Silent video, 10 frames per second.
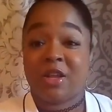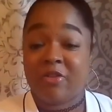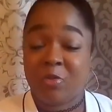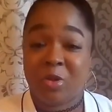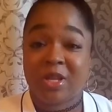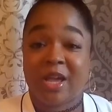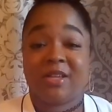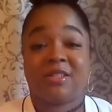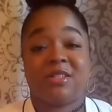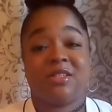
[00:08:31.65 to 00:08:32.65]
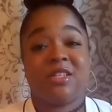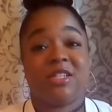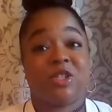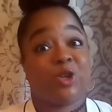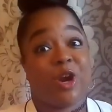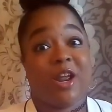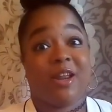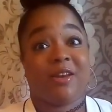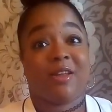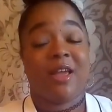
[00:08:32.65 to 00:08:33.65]
Everyone likes it. It's
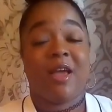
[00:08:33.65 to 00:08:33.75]
great.